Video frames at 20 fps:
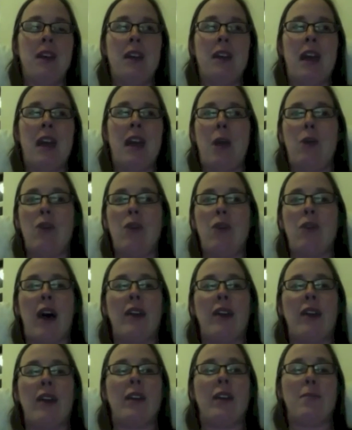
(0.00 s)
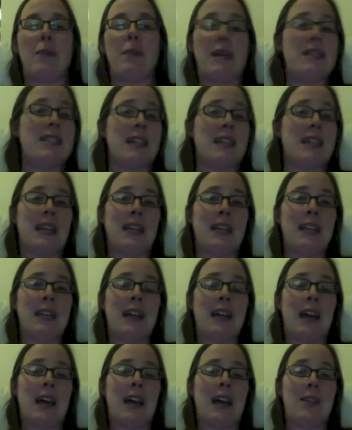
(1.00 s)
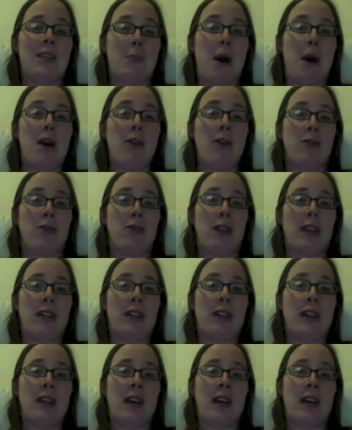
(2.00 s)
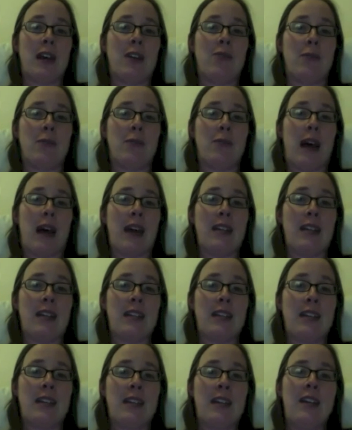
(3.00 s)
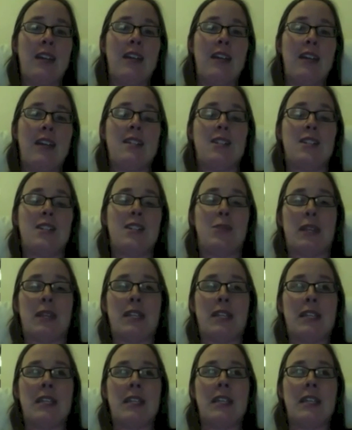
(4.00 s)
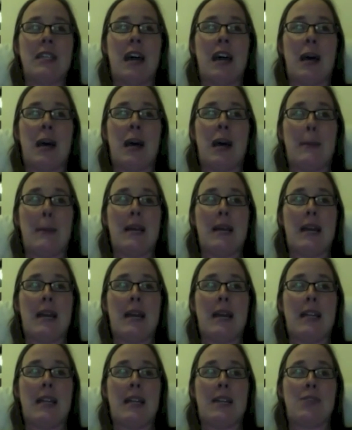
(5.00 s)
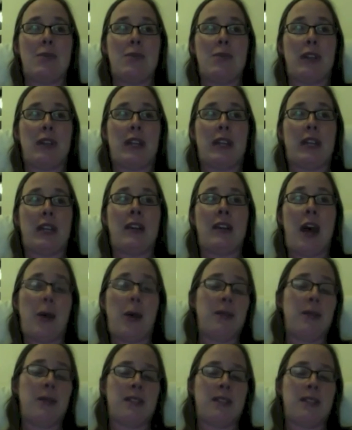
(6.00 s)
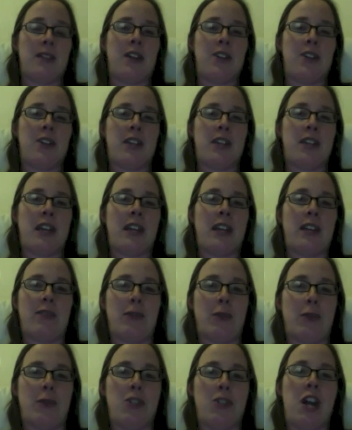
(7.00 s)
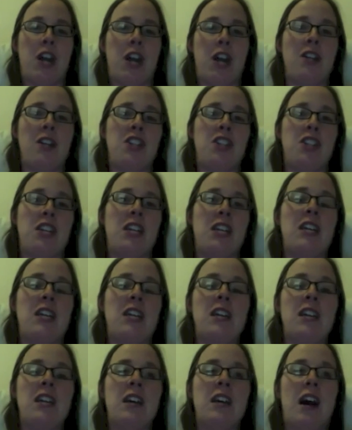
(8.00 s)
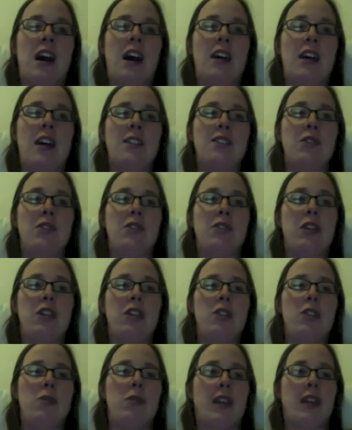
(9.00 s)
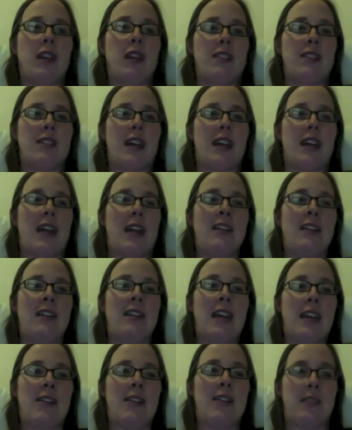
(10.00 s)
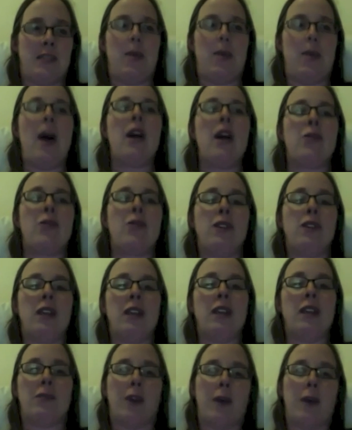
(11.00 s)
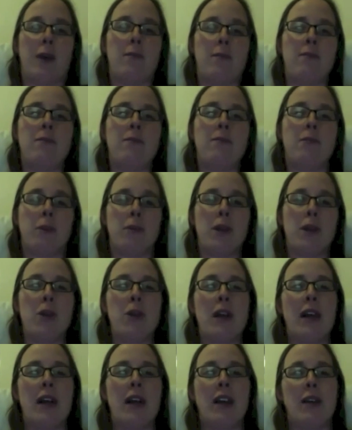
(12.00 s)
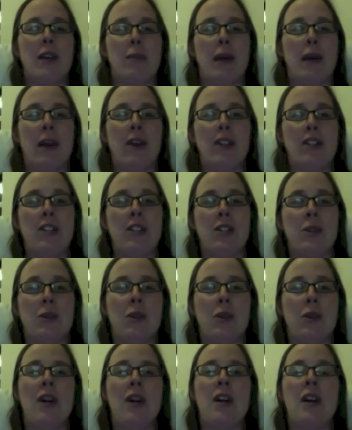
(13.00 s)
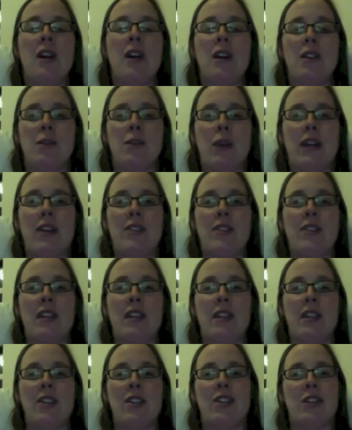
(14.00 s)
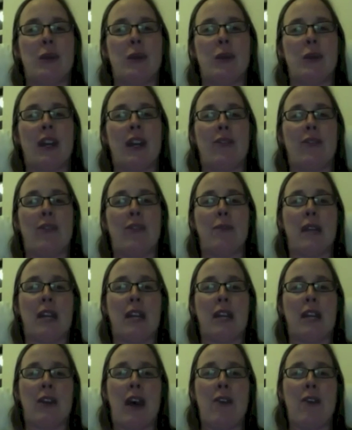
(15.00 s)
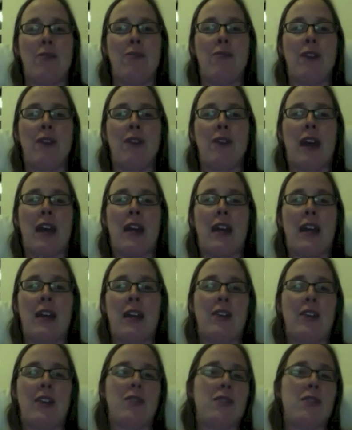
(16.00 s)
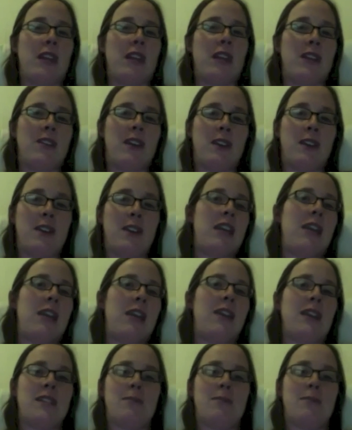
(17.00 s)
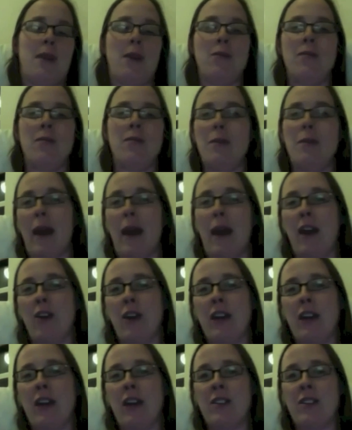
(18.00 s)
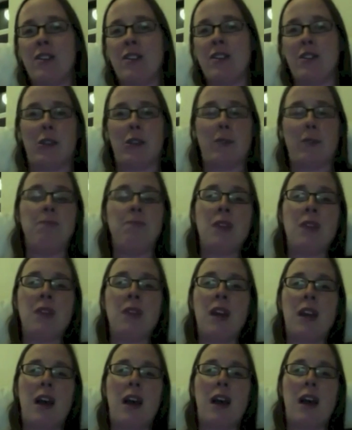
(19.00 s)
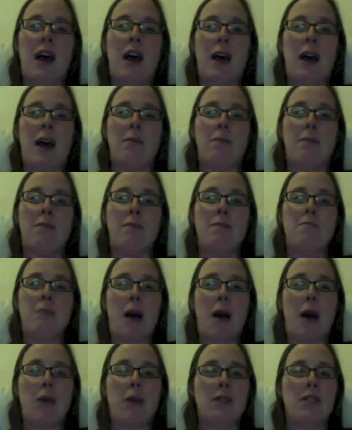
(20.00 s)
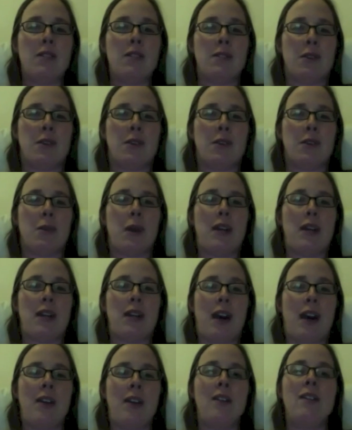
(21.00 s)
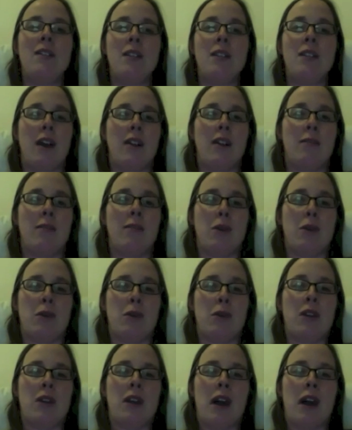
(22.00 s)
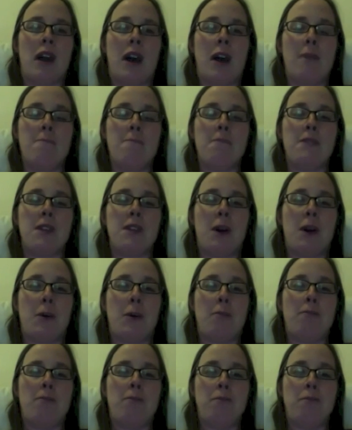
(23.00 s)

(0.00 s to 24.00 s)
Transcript: and we've gotten amazing uh, topography uh, from that instrument, um, and that's really helped us in our understanding of lunar geology. Uh, so you can do things like take the topography from, from LOLA and compare it to the radar signature we're getting from Mini-RF and, and understand things about impact craters or um, mountains or, or, whatnot on the moon. Um, so